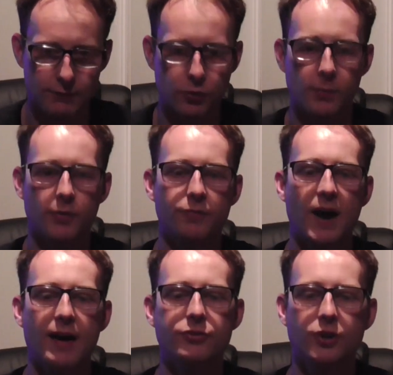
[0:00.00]
former
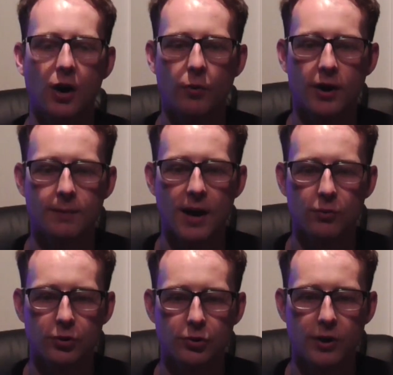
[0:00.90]
five-star running
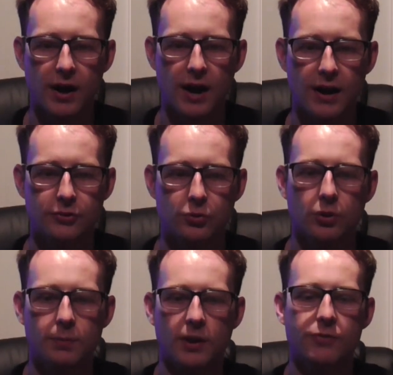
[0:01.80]
back recruit out of high
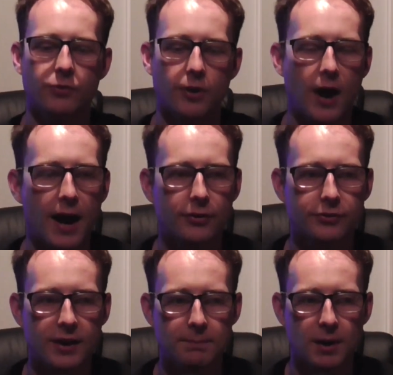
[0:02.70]
school. He plays for the Ohio
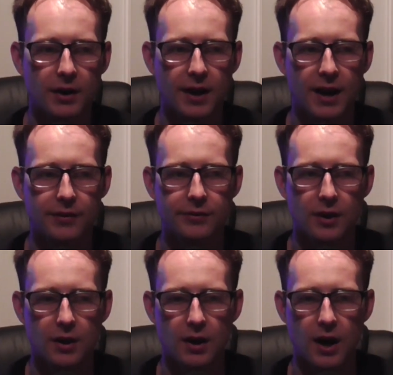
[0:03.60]
State Buckeyes,
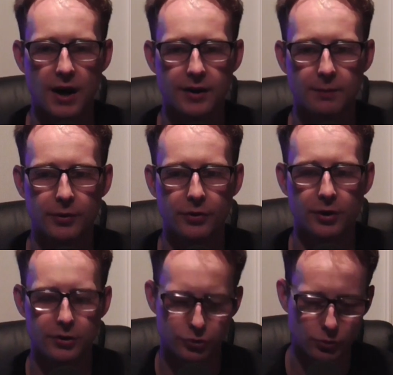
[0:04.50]
number
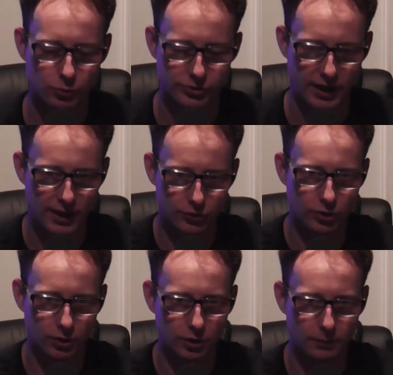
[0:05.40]
32. Was
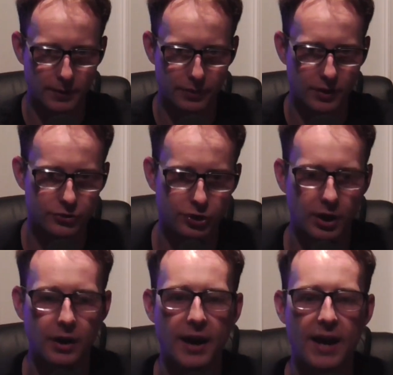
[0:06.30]
injured a little bit this
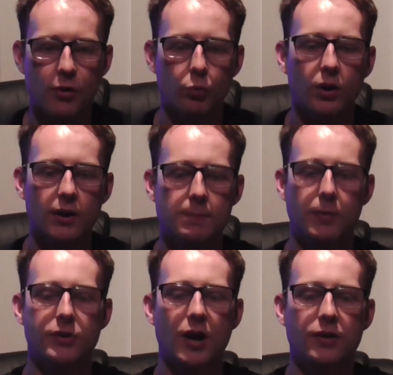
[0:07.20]
year. Had a really
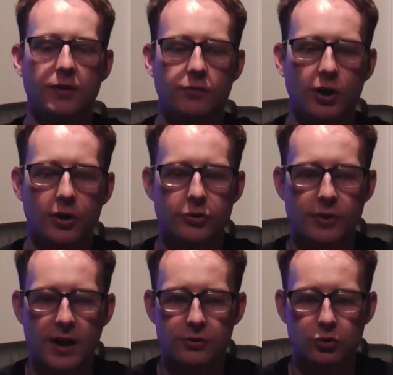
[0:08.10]
productive year in
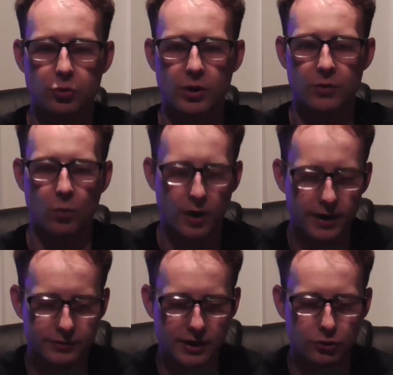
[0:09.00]

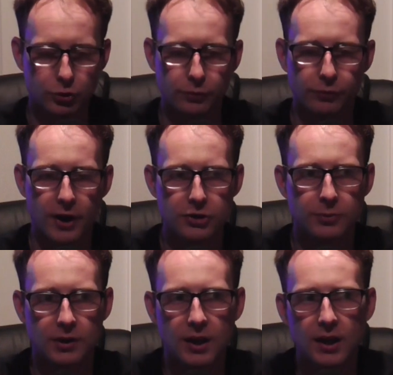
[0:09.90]
2021 as a true
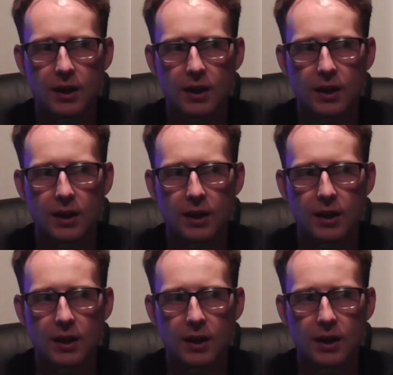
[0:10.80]
freshman.